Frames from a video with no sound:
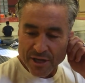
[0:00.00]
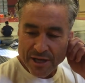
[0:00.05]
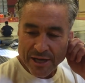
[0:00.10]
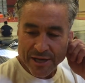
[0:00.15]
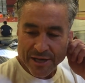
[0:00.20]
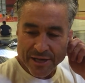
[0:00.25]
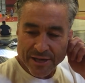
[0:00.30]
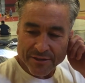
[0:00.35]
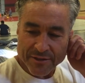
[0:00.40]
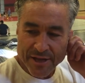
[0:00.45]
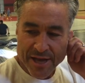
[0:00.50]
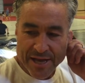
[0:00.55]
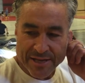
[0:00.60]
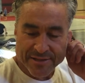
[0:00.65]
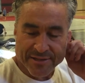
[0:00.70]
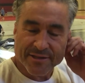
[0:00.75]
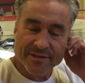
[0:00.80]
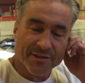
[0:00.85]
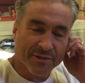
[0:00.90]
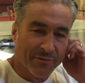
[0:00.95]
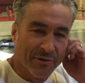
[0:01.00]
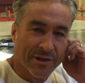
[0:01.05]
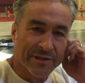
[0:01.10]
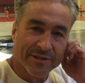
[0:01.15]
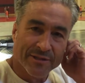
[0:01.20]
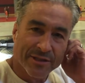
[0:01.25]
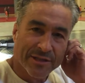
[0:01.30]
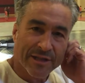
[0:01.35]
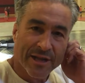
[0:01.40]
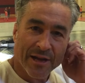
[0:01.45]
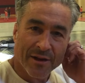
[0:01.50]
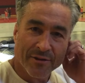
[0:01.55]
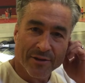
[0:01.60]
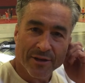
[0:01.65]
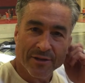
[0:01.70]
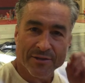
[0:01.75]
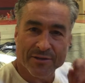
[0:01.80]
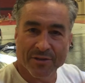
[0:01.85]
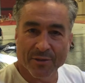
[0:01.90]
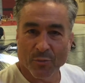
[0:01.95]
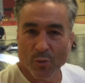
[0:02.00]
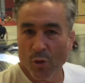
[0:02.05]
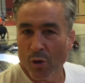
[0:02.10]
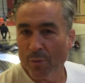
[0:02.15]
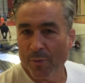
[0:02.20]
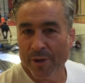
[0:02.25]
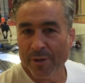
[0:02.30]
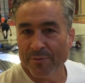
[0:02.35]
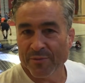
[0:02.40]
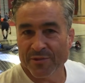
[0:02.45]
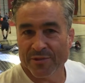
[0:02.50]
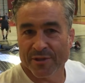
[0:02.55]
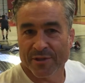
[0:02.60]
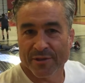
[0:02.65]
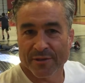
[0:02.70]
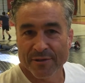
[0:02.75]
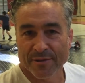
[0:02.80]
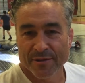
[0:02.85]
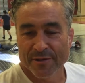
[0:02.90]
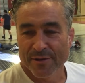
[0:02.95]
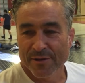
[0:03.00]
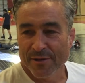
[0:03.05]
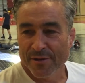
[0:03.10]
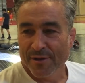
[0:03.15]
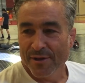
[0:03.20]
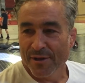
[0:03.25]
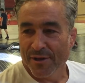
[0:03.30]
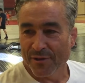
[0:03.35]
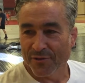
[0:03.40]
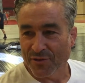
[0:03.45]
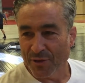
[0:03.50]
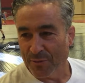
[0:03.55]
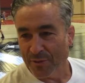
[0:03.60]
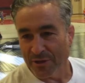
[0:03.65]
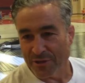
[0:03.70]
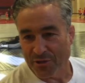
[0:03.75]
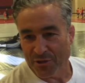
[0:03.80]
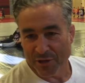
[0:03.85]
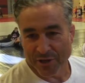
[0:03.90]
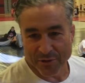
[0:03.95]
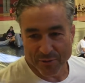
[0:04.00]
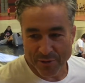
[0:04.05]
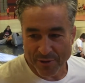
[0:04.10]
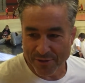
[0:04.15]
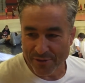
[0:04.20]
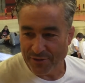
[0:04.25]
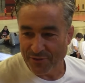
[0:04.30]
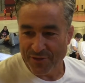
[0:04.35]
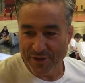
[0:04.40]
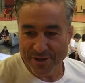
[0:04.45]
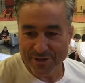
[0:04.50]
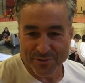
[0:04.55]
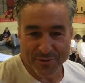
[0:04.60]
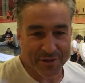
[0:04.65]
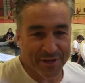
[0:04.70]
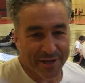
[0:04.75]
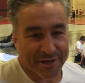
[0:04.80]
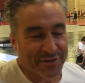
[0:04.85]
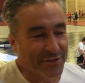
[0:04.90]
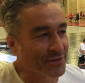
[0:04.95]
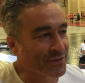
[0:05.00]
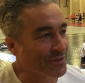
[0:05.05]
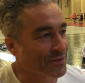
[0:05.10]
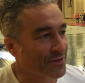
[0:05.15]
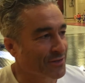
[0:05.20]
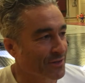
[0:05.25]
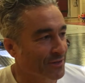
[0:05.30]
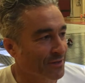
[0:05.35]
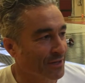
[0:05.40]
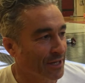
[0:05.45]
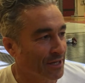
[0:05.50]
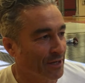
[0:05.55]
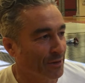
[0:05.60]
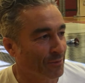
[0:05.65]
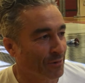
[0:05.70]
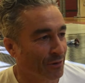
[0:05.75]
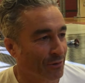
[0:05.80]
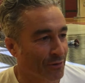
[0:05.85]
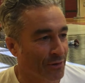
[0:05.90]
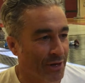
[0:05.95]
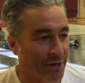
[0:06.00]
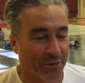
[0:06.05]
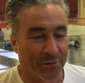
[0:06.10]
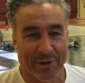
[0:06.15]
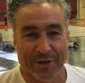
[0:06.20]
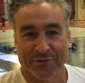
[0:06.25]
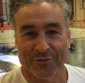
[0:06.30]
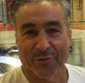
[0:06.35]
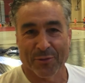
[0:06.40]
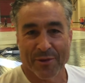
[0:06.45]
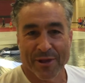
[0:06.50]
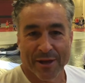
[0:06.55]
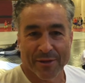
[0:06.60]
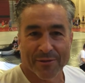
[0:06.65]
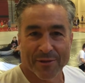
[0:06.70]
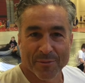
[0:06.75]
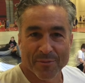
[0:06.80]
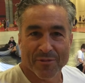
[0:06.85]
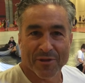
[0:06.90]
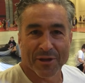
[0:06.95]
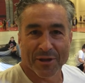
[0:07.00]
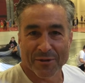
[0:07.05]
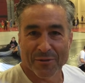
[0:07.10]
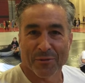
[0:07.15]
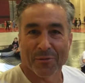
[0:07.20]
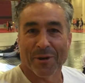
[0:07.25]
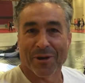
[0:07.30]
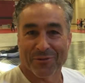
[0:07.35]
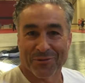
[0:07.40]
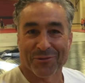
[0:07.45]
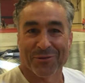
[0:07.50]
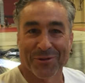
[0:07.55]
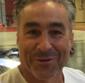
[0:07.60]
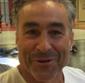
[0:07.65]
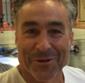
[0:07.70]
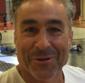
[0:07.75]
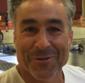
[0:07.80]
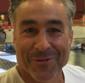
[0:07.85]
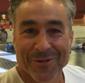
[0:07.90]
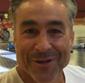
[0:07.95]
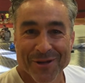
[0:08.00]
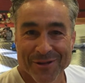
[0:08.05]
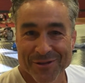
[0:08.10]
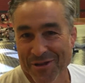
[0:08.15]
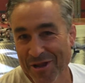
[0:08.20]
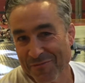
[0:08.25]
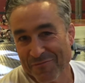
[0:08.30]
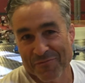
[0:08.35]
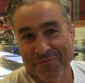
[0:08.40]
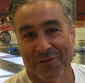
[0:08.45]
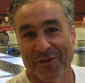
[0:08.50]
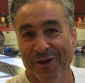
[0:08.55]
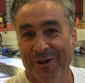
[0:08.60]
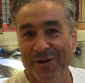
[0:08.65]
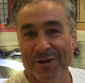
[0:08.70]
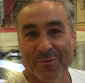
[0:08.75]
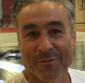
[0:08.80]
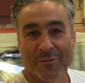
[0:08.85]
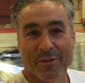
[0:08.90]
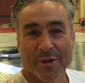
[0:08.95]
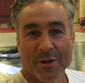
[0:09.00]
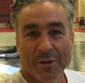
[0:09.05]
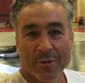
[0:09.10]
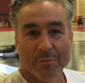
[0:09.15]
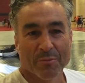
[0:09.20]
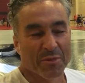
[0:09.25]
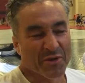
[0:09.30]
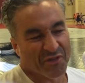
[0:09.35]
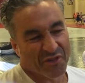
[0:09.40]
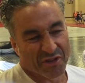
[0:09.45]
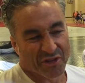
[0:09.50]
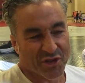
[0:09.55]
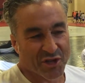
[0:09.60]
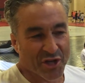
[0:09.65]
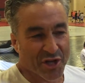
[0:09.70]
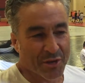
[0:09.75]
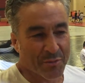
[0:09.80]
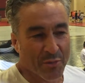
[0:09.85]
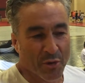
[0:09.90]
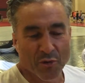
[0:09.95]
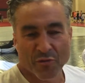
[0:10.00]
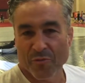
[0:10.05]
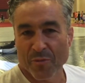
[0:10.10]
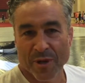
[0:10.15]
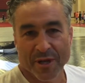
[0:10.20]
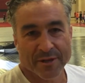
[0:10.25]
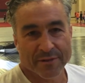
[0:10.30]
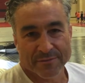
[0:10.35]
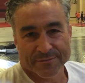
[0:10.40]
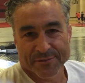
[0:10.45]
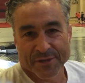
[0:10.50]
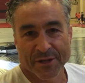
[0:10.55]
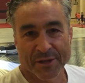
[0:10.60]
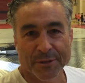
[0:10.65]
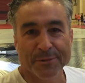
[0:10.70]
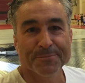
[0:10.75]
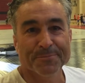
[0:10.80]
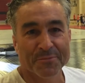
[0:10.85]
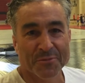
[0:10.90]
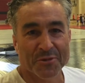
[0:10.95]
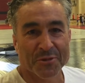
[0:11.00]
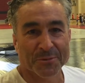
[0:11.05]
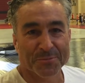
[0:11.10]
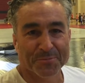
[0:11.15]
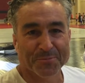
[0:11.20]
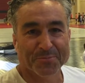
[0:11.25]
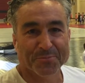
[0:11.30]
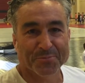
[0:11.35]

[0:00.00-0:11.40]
kind of get the essence of wrestling down and some warm ups. And, some of the trick with this age of kids is just getting them to learn how to wrestle without them thinking they're wrestling, you know? It's having fun and positioning, movement, you know? So,